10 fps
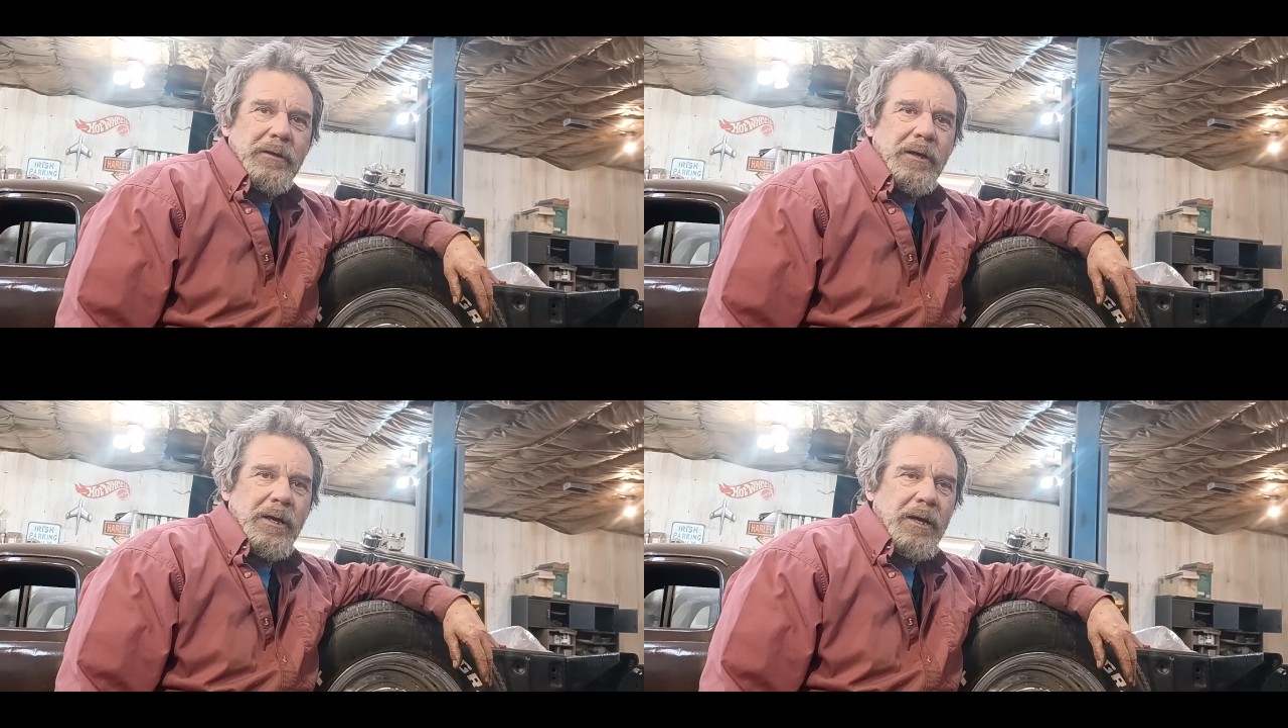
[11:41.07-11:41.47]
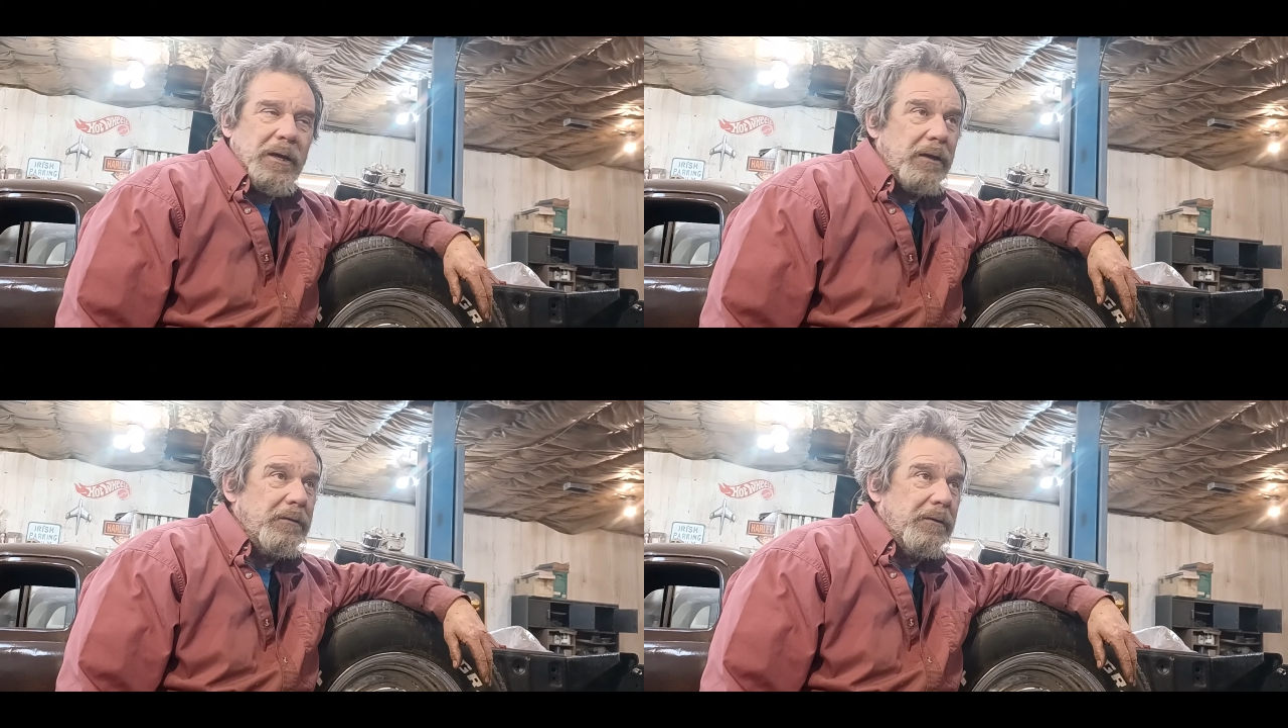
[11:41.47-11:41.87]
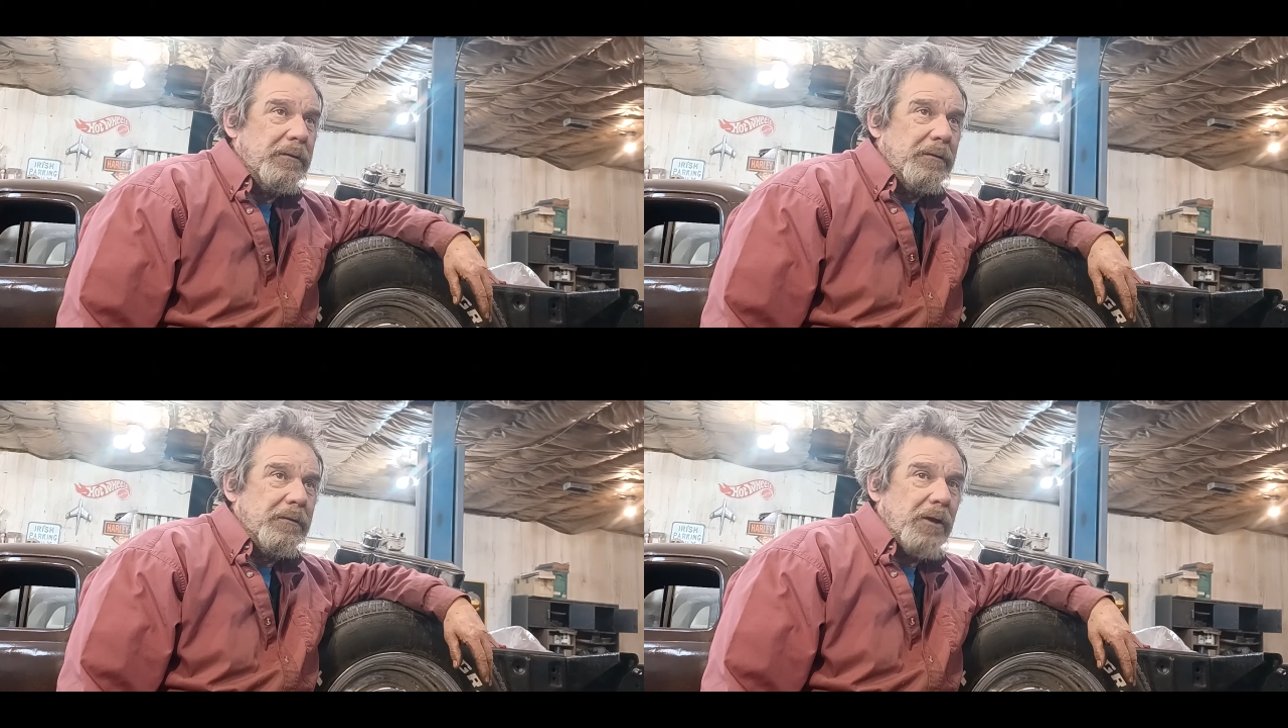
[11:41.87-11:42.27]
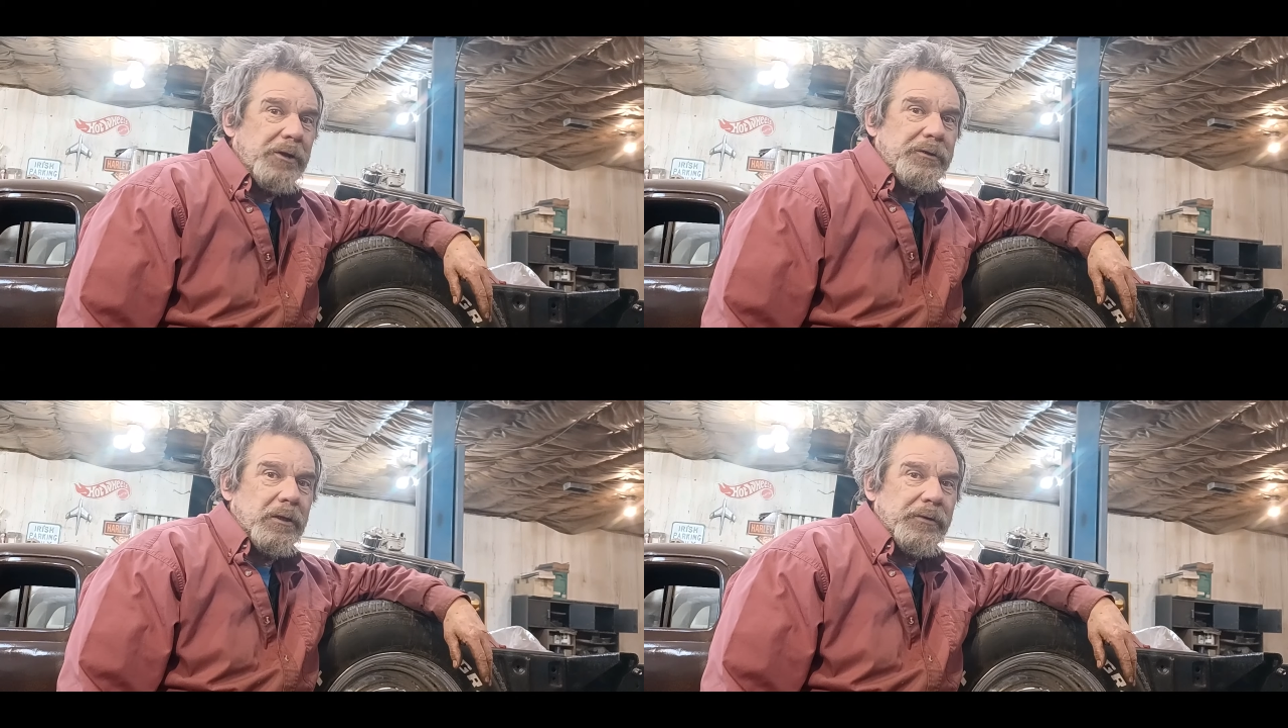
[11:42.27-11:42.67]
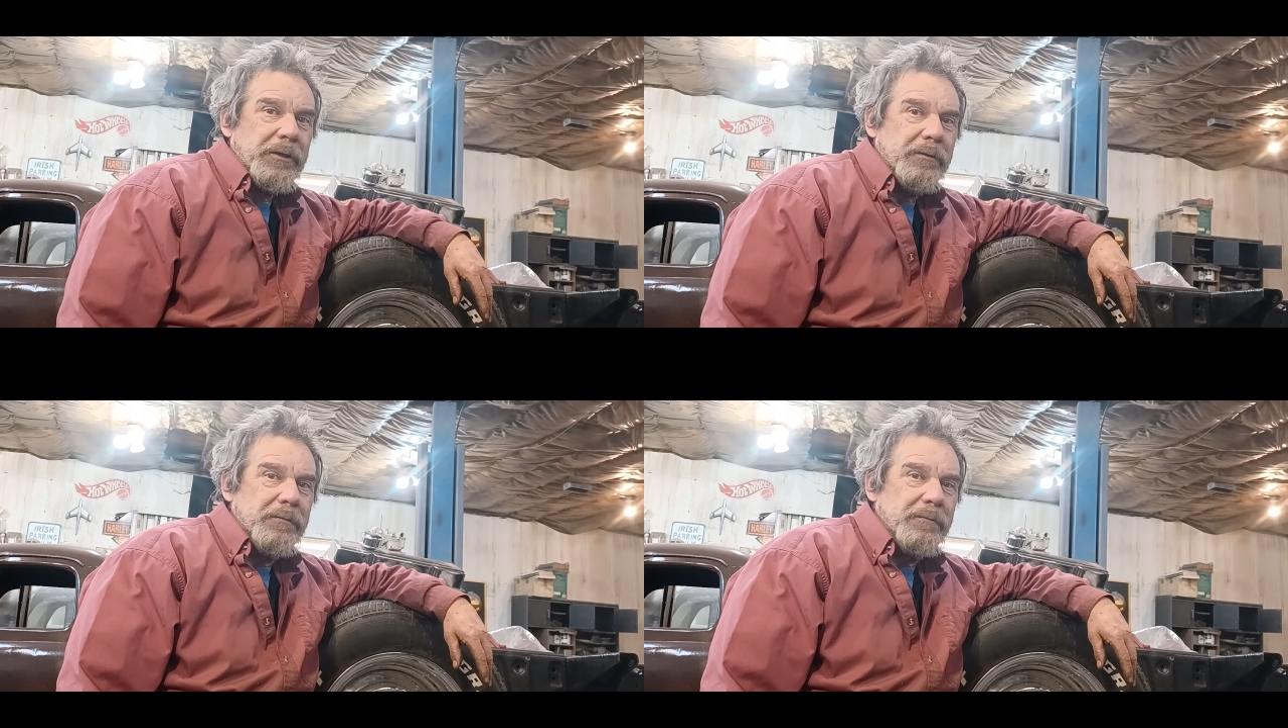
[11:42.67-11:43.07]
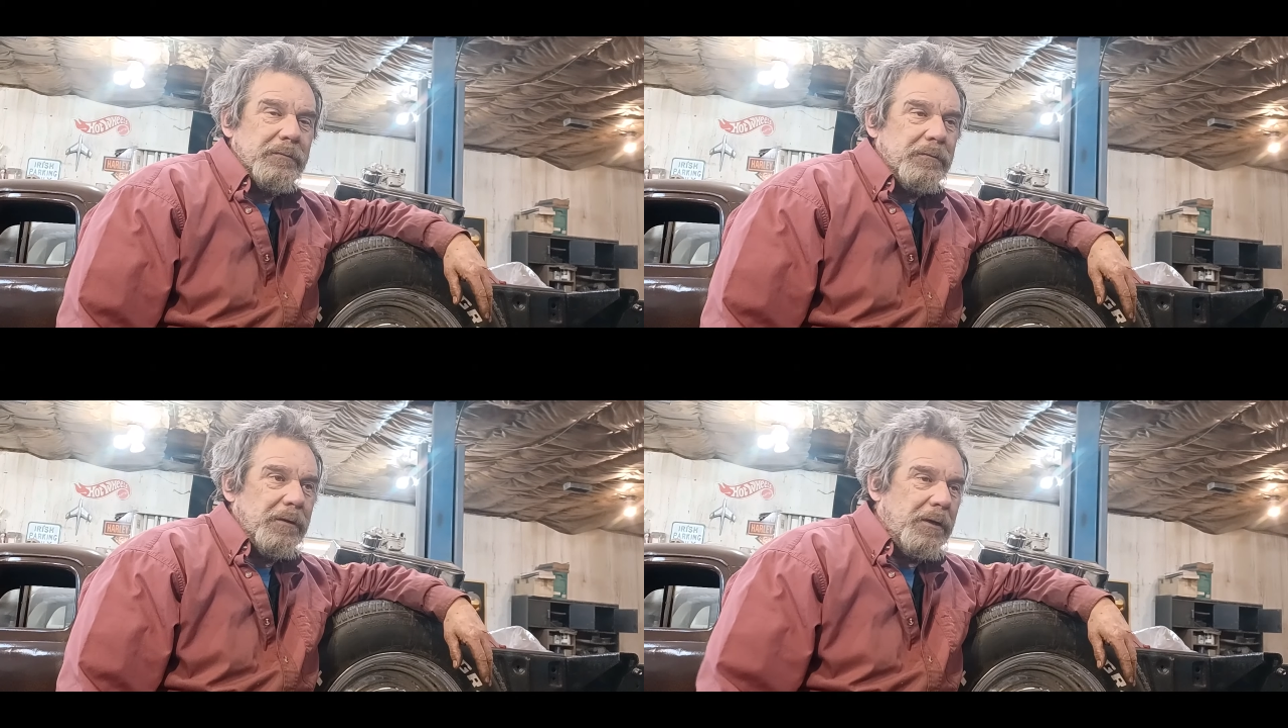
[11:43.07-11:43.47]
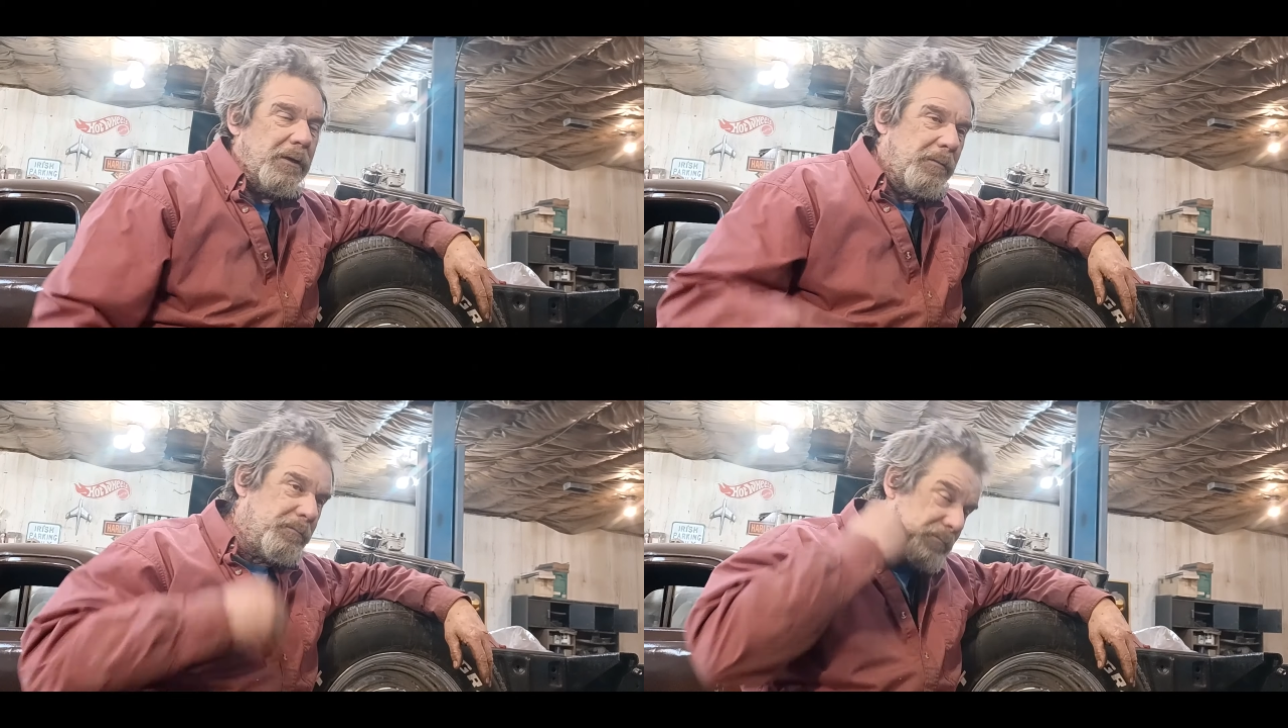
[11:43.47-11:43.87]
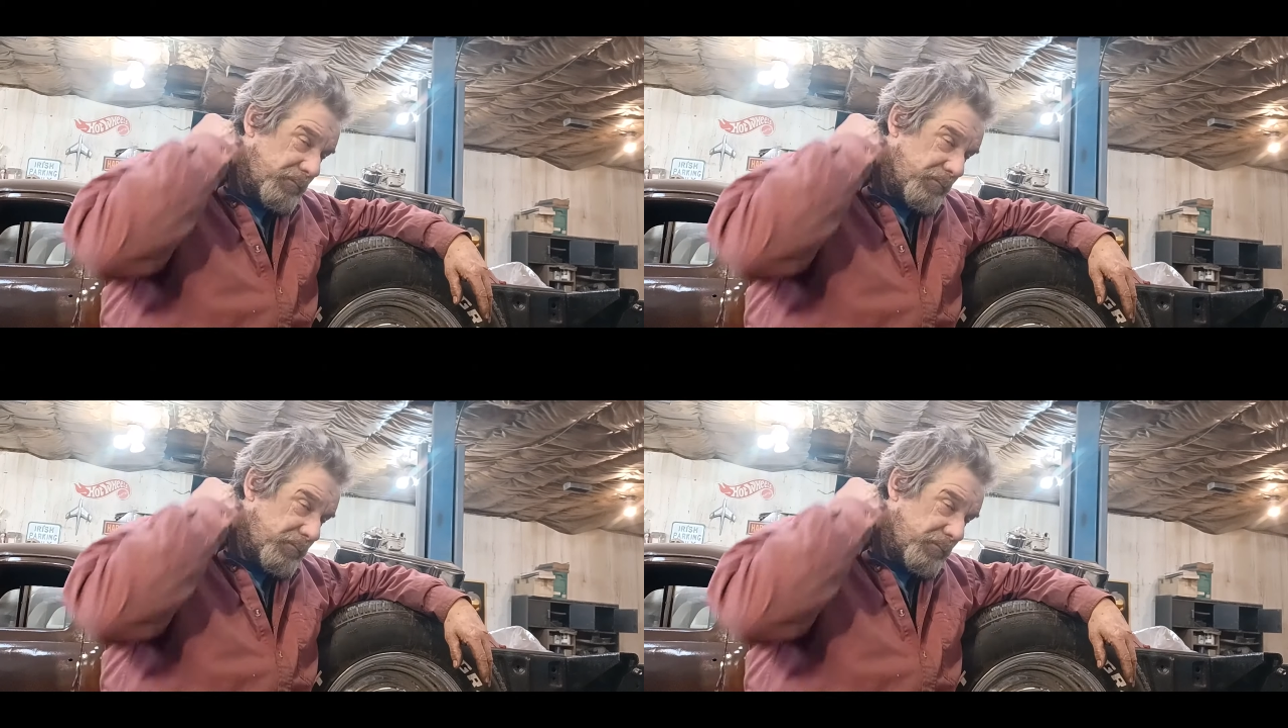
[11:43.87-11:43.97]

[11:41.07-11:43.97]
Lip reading: got a delivery. Some